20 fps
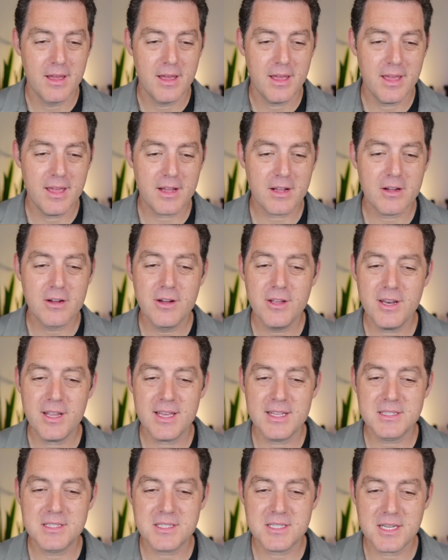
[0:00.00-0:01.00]
it could
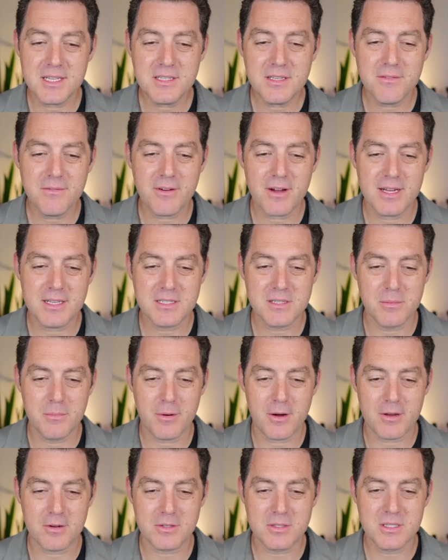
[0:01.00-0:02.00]
incentivize the
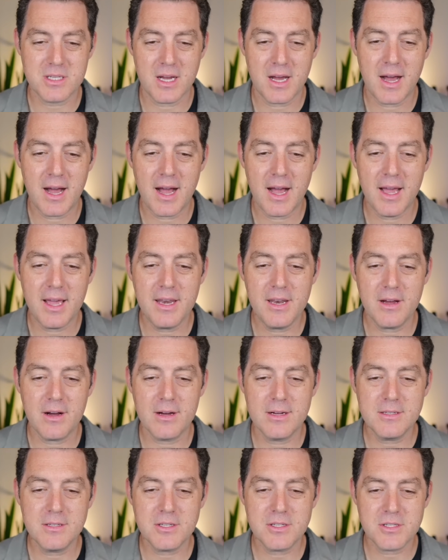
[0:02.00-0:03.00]
models to hide
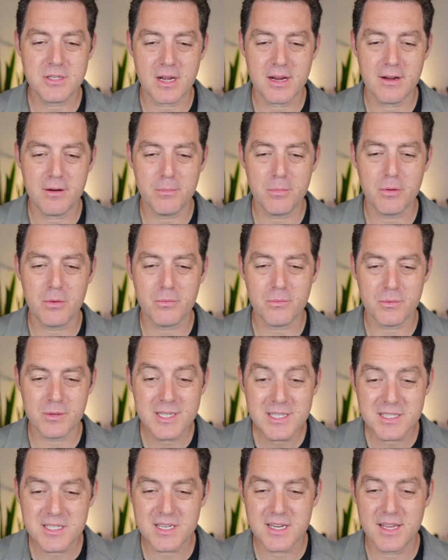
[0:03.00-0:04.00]
undesirable
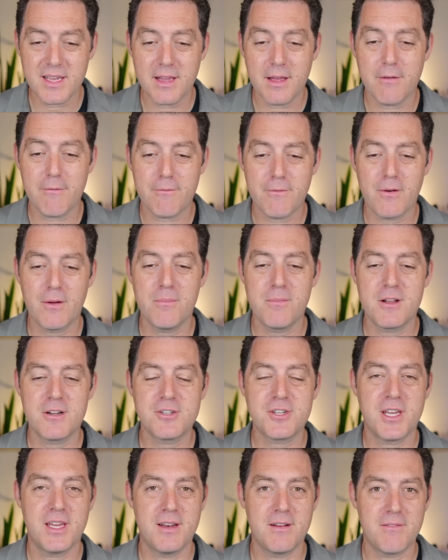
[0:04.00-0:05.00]
reasoning from their
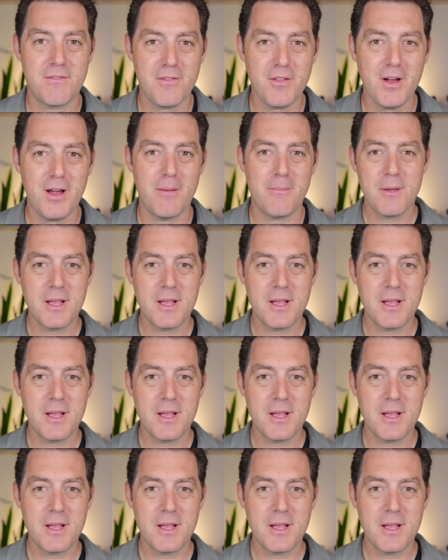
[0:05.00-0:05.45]
chain of thought.